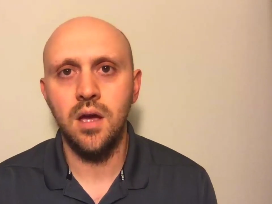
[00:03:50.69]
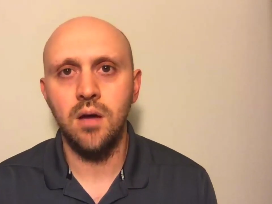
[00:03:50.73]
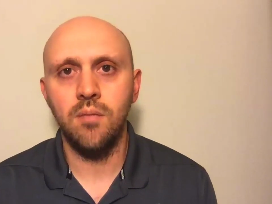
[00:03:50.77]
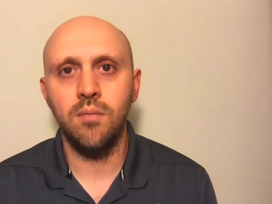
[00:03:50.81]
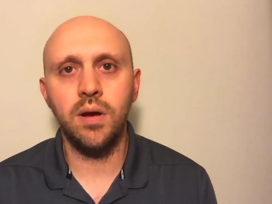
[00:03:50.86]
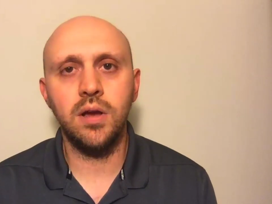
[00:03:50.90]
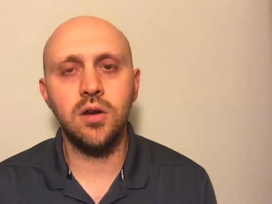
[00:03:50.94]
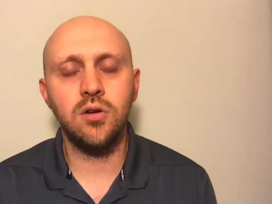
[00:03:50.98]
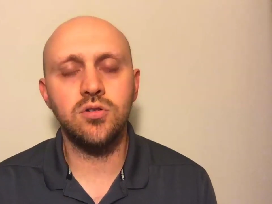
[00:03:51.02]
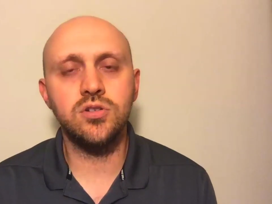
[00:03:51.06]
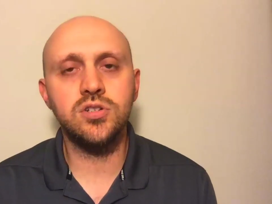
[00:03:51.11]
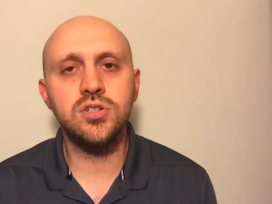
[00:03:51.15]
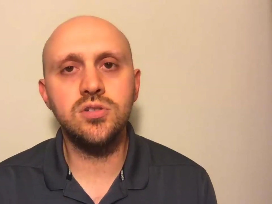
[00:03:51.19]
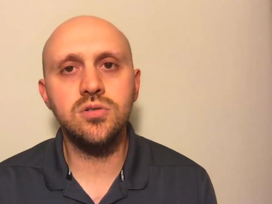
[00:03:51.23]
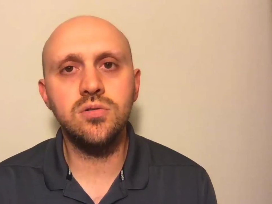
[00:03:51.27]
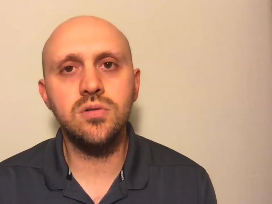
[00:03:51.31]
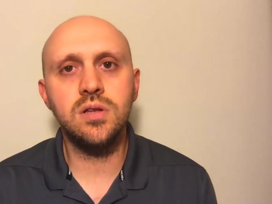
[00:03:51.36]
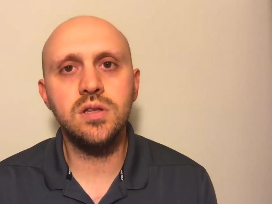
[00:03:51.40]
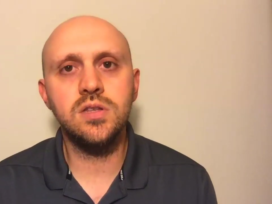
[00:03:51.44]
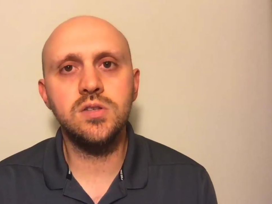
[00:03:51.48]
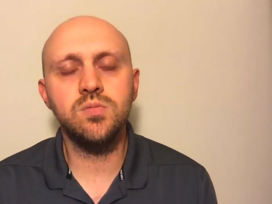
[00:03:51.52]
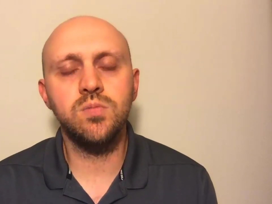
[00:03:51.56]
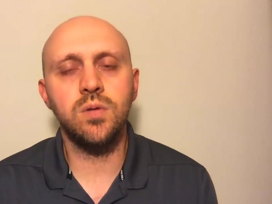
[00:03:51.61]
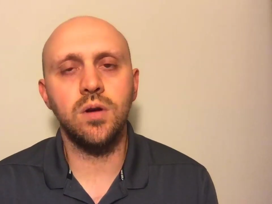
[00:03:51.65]
but your
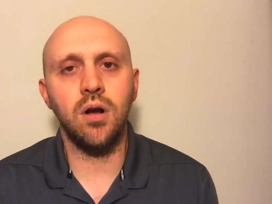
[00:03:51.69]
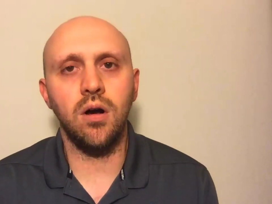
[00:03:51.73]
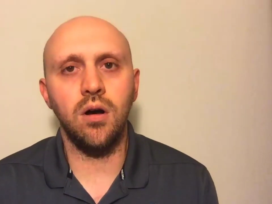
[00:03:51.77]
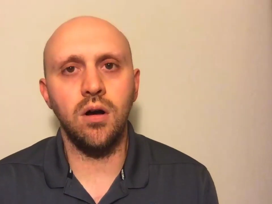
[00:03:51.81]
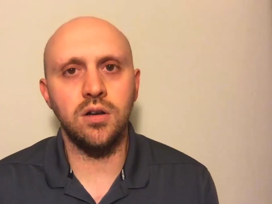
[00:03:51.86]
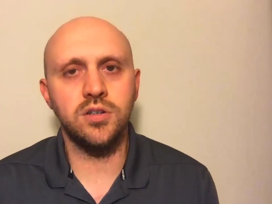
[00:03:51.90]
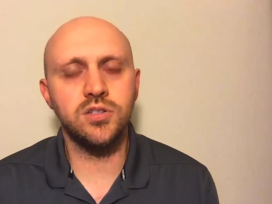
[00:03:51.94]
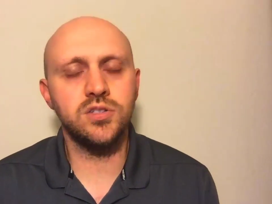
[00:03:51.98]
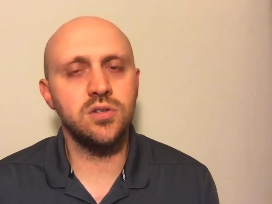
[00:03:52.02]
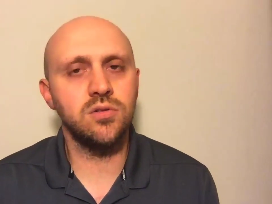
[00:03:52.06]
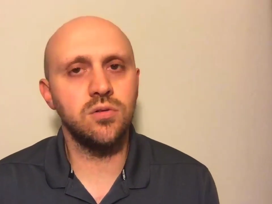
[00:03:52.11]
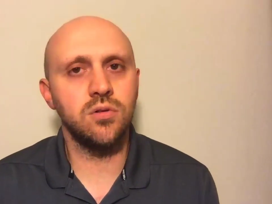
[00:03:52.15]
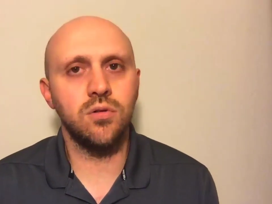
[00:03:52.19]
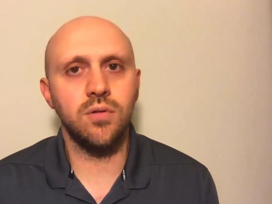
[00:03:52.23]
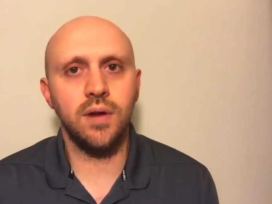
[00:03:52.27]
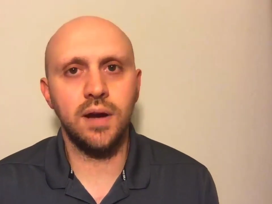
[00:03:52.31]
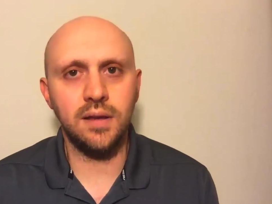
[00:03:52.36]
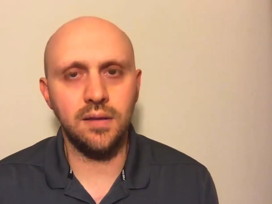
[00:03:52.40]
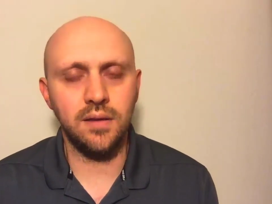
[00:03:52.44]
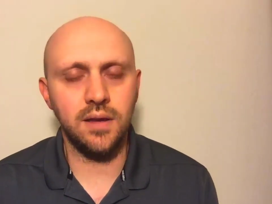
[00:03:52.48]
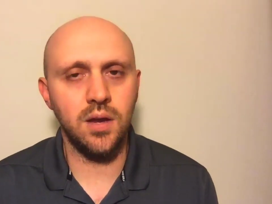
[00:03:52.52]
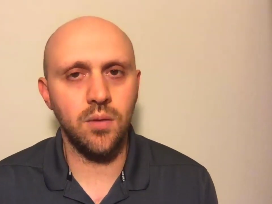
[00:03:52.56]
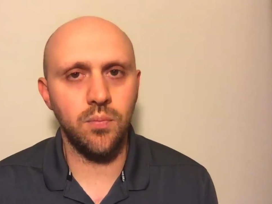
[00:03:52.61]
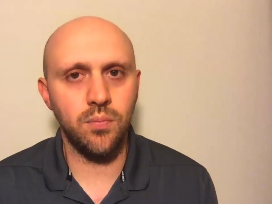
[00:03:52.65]
students would also
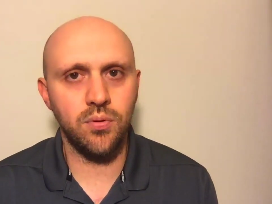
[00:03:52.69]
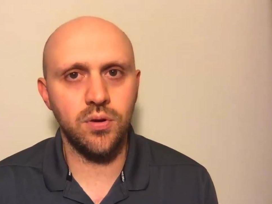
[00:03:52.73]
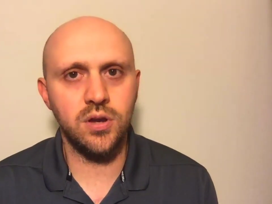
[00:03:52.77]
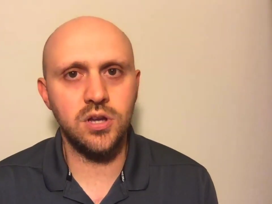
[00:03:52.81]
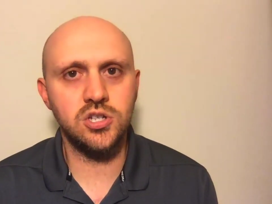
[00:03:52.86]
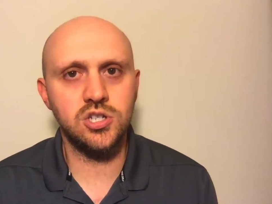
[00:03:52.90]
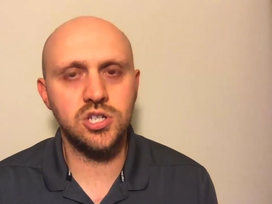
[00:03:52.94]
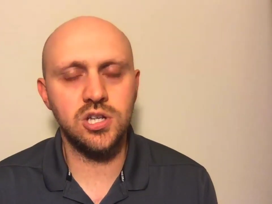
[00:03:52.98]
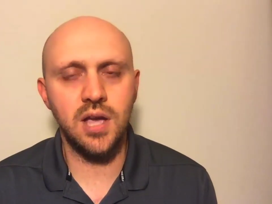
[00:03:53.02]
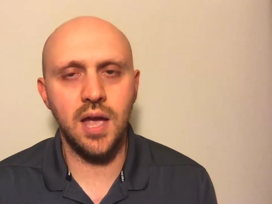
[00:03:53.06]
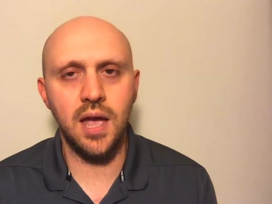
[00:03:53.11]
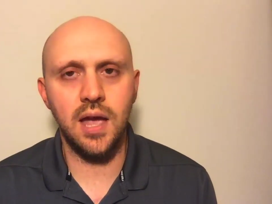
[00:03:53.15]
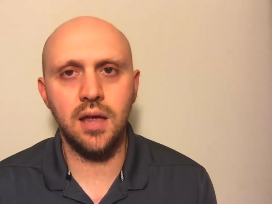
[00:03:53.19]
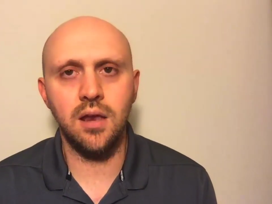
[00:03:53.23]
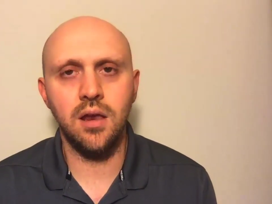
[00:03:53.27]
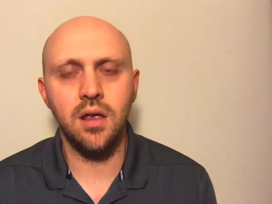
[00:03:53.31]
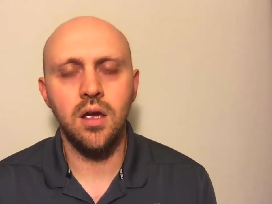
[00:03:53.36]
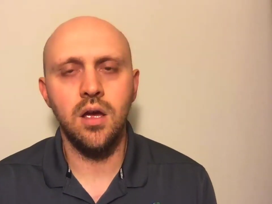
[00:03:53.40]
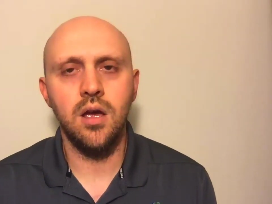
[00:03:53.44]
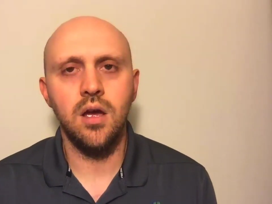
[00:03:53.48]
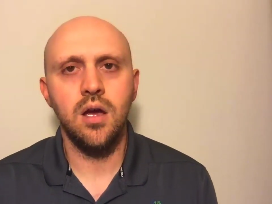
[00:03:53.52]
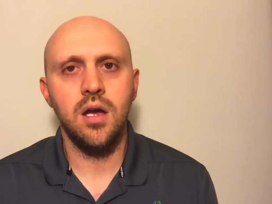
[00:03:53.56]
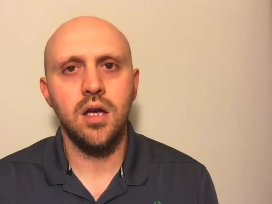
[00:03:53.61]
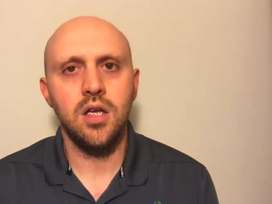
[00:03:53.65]
greatly appreciate
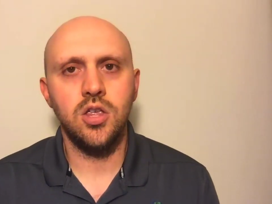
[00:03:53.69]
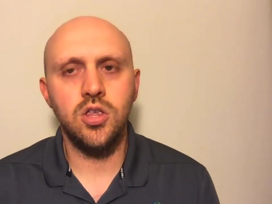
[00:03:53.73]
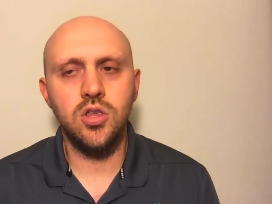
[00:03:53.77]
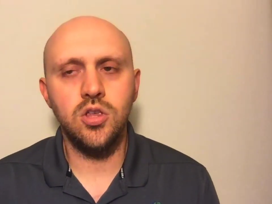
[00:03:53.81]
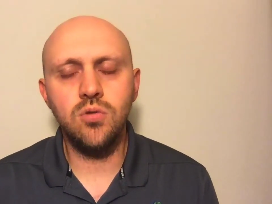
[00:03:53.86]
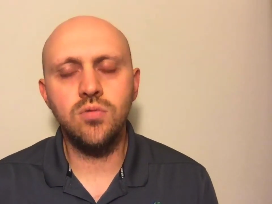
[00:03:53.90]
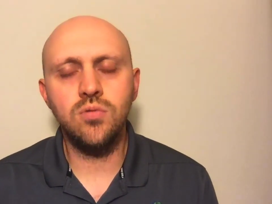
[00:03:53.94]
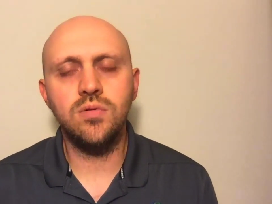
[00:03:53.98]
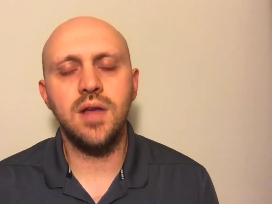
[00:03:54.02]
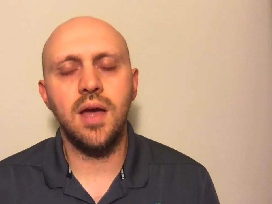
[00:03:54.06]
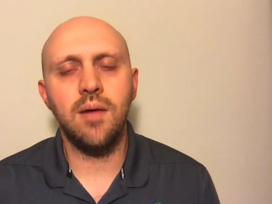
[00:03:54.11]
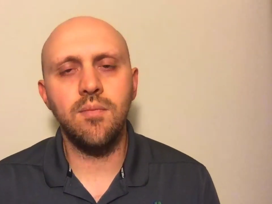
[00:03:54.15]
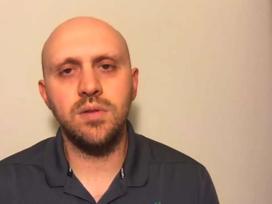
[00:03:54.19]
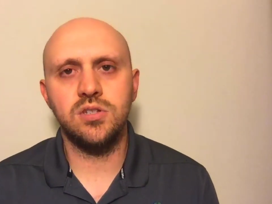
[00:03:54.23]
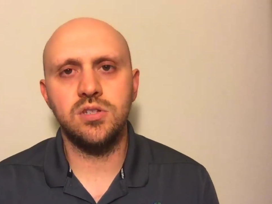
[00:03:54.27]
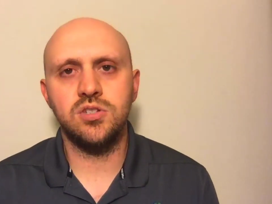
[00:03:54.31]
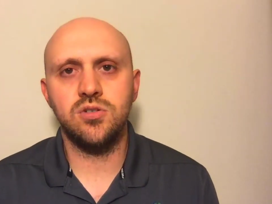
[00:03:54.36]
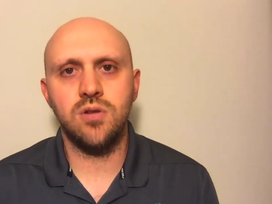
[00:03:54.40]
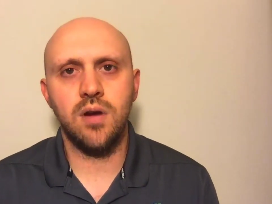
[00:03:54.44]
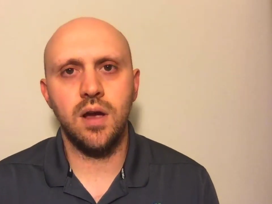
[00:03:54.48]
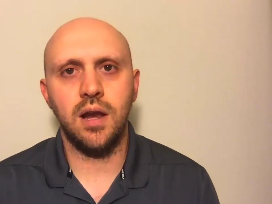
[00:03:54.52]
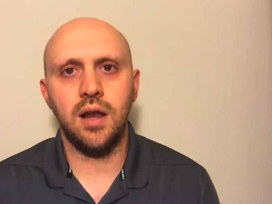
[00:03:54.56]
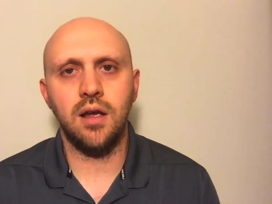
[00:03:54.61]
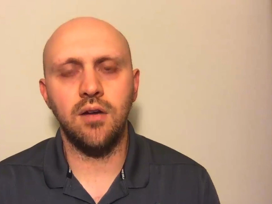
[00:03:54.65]
you
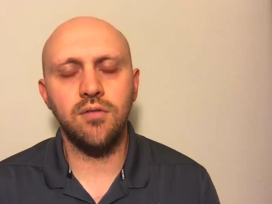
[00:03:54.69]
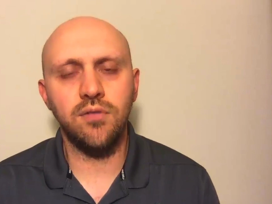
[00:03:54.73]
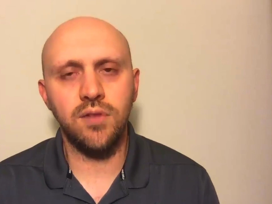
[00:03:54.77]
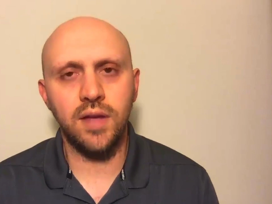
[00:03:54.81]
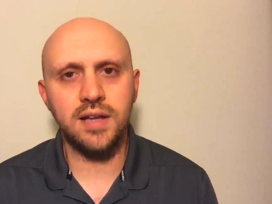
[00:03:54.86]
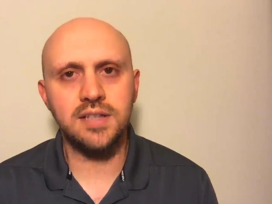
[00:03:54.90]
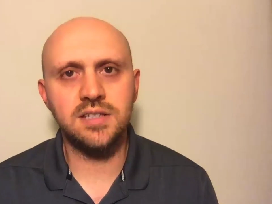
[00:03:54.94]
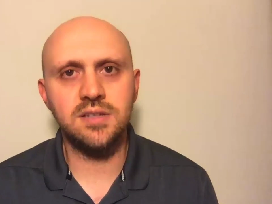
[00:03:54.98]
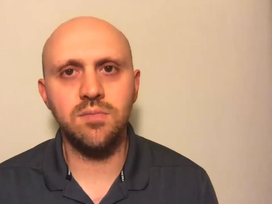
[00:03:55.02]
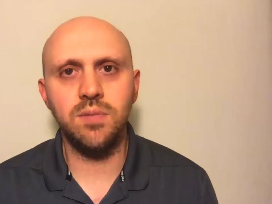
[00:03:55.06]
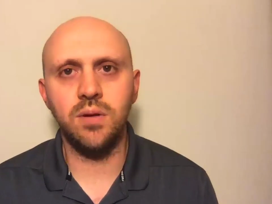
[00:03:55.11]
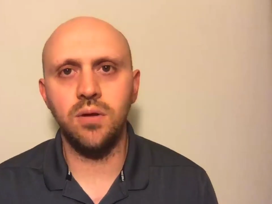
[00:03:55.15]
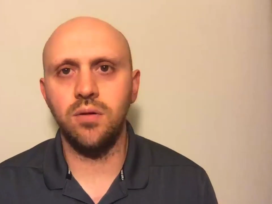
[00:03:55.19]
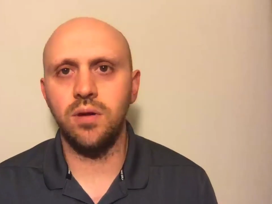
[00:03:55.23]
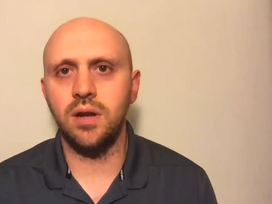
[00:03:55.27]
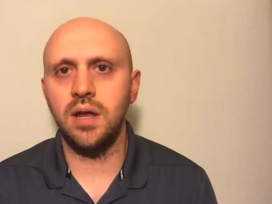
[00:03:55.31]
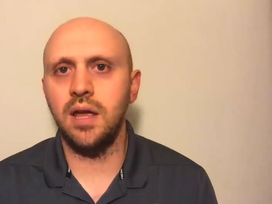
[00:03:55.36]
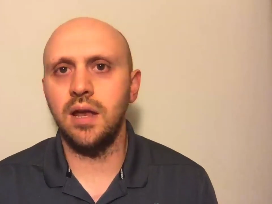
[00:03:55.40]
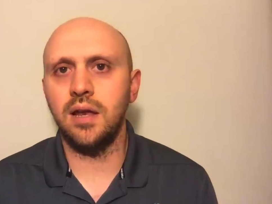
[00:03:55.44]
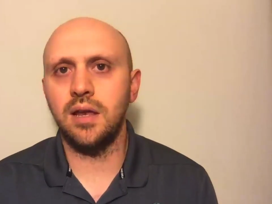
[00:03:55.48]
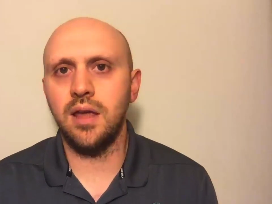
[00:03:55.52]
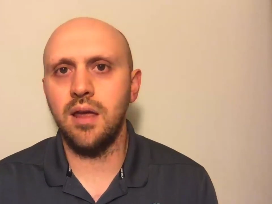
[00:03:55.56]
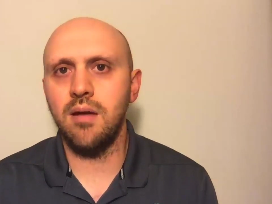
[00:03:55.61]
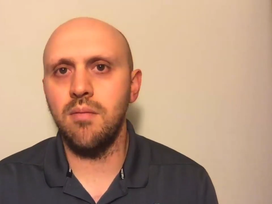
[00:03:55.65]
demonstrating flexibility
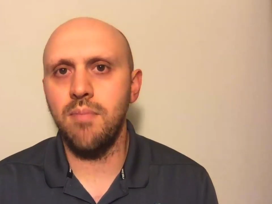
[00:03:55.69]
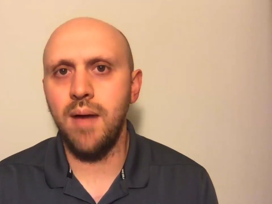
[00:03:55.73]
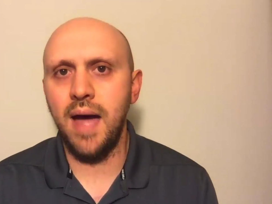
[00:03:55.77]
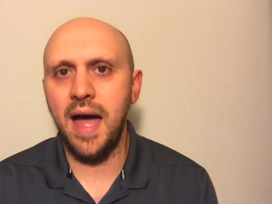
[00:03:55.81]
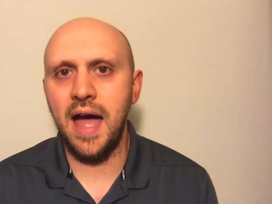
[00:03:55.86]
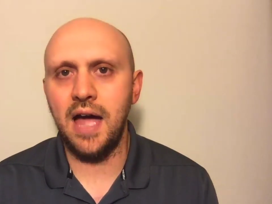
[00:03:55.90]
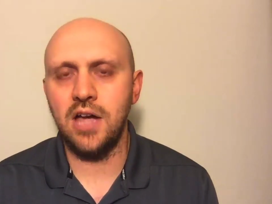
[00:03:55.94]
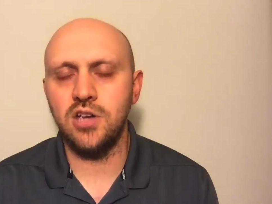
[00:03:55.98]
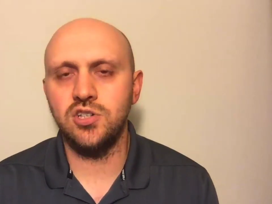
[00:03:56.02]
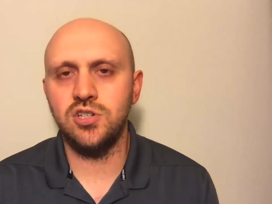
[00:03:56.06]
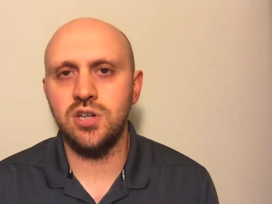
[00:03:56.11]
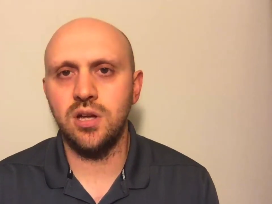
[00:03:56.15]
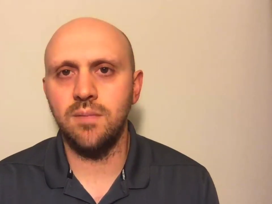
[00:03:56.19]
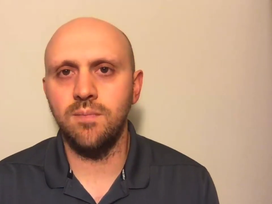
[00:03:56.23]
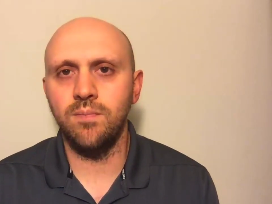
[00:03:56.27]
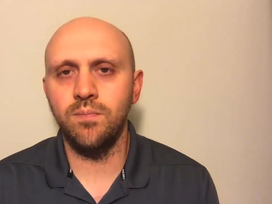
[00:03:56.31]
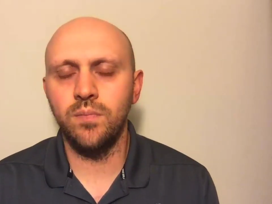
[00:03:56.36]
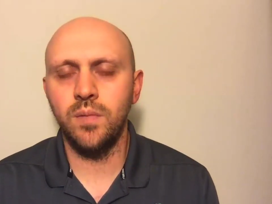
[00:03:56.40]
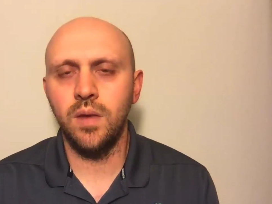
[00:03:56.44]
and compassion.